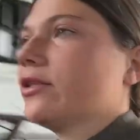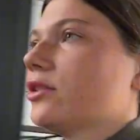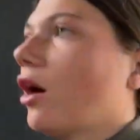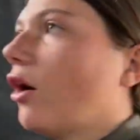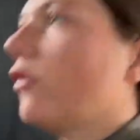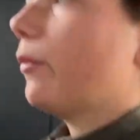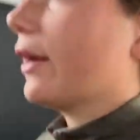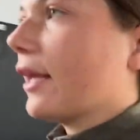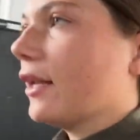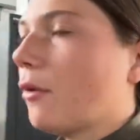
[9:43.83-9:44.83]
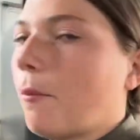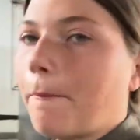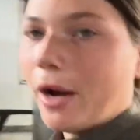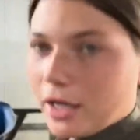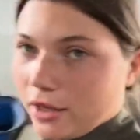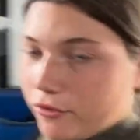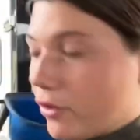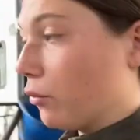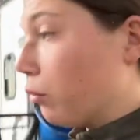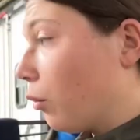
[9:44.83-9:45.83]
Start off by getting a bucket full
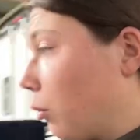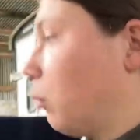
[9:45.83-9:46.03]
of warm